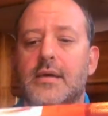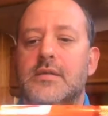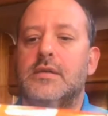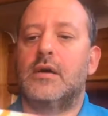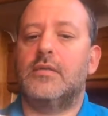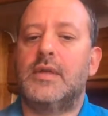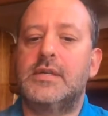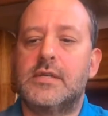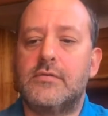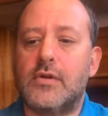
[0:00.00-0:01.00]
So
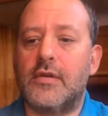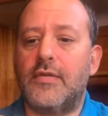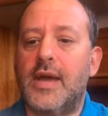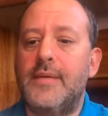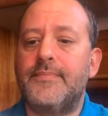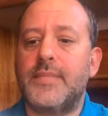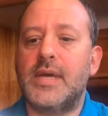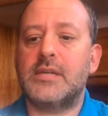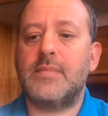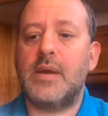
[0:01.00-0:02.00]
this is a rocket flare.
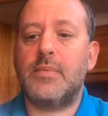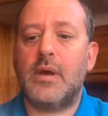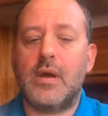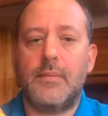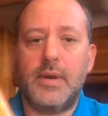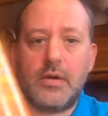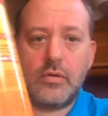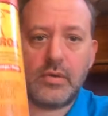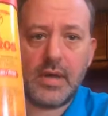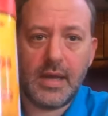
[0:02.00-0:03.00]
It's made by a company
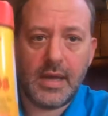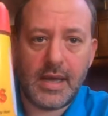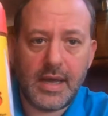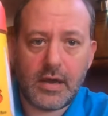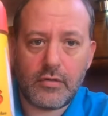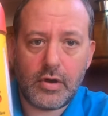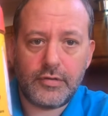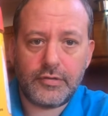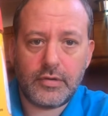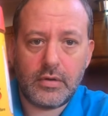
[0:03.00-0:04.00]
called
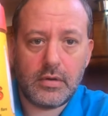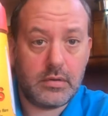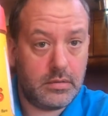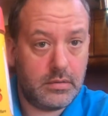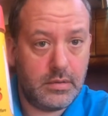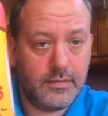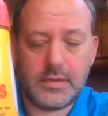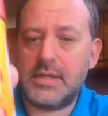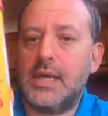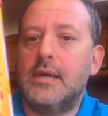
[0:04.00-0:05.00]
Icaros. You
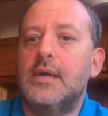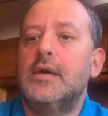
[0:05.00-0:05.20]
can see that.